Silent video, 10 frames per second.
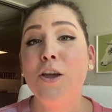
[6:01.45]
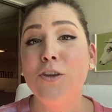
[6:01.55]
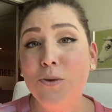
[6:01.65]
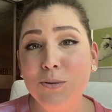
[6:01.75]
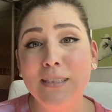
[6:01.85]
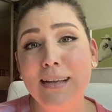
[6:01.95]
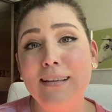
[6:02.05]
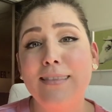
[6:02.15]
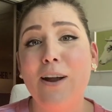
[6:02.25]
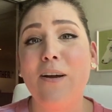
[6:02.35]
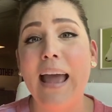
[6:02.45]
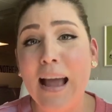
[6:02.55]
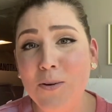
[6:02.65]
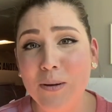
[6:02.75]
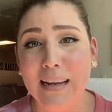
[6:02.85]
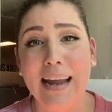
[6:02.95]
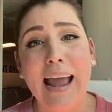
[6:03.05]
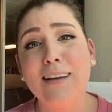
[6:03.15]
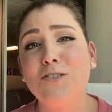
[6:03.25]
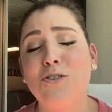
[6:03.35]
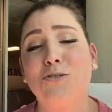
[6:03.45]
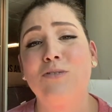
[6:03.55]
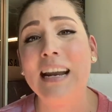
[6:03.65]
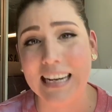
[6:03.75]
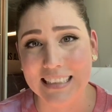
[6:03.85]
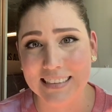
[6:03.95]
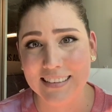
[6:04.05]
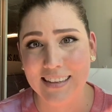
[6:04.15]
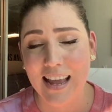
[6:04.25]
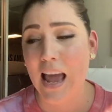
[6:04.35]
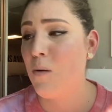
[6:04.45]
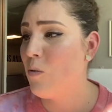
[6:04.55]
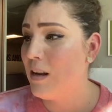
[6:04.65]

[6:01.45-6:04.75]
using their equity and credit. And